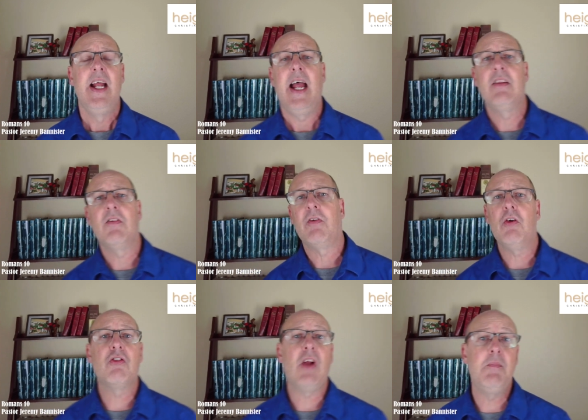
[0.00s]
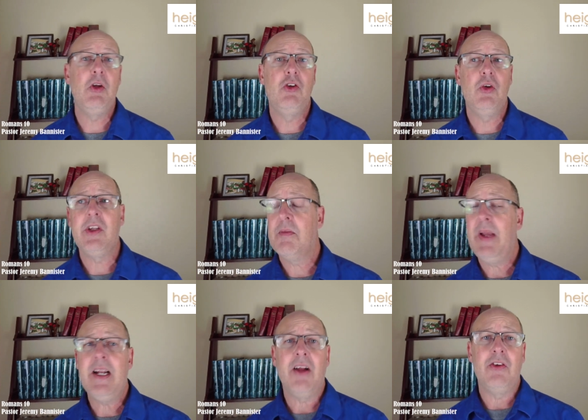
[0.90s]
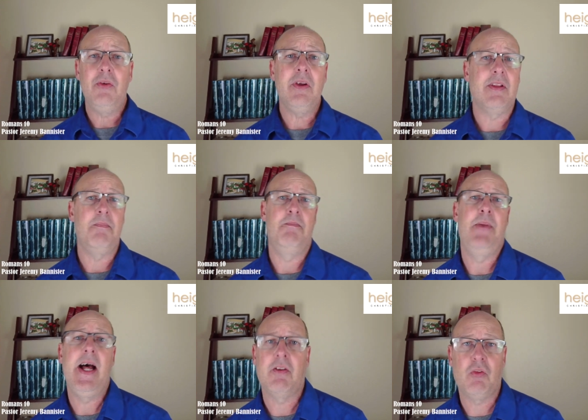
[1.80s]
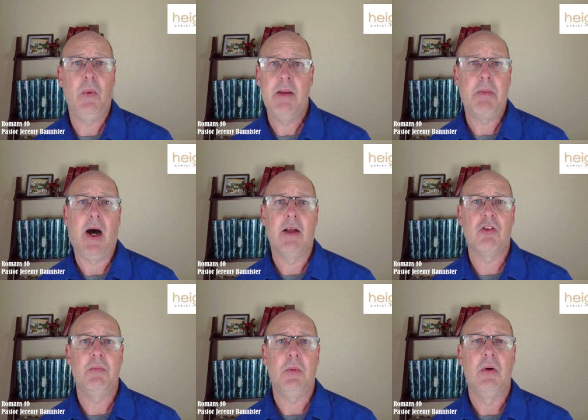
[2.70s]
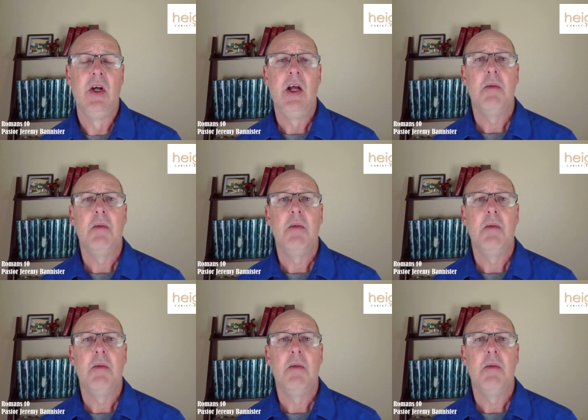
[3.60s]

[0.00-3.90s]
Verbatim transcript: And the first time you do it, you may not do it the best way possible.